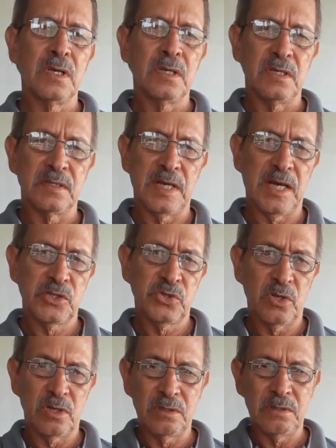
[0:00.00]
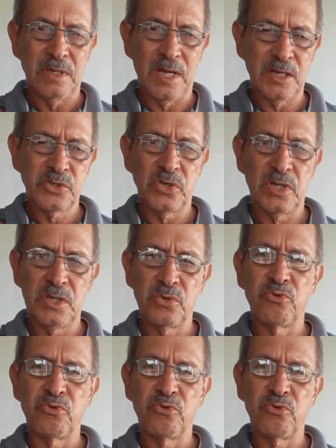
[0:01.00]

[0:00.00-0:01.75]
is actually the